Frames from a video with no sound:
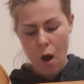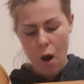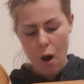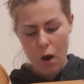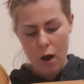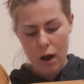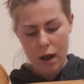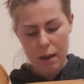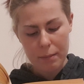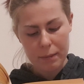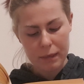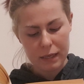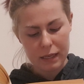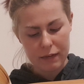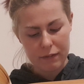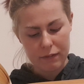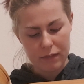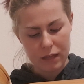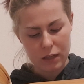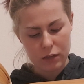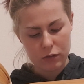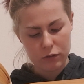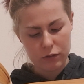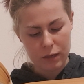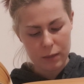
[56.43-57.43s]
I believe
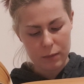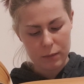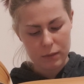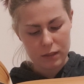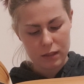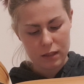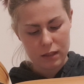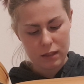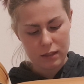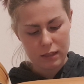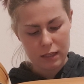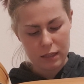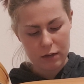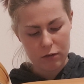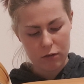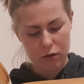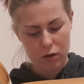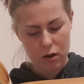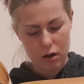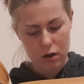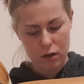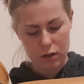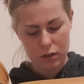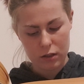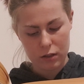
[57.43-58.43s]
that tree was in the secret
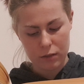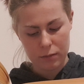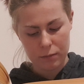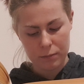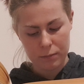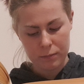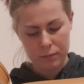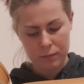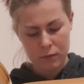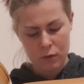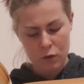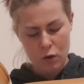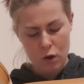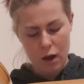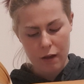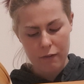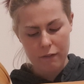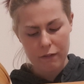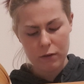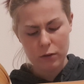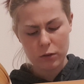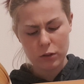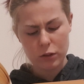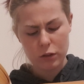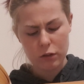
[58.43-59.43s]
garden. I
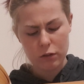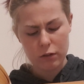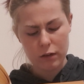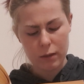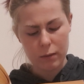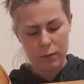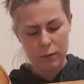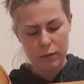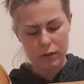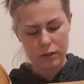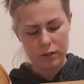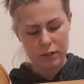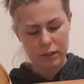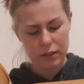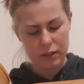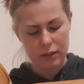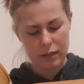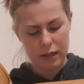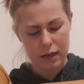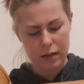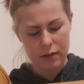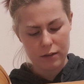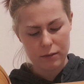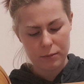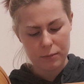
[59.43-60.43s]
feel sure it was, she
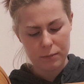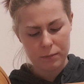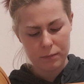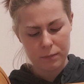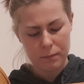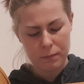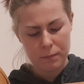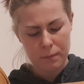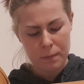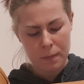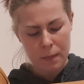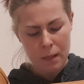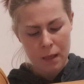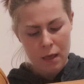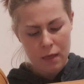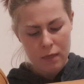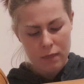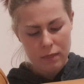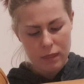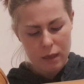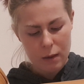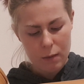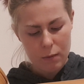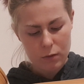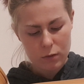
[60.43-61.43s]
said.
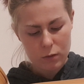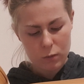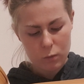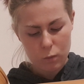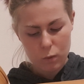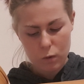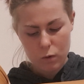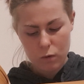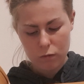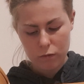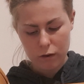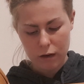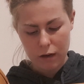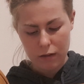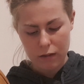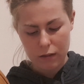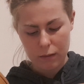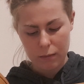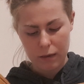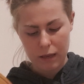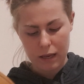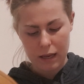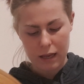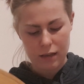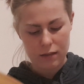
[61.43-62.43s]
There was a wall round the
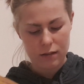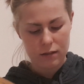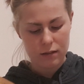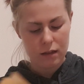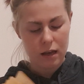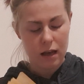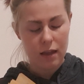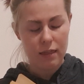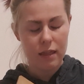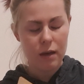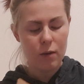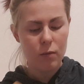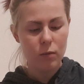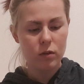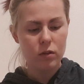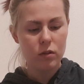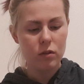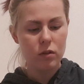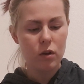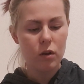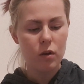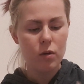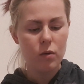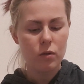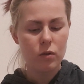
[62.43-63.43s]
place, and there was
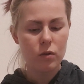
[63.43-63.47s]
no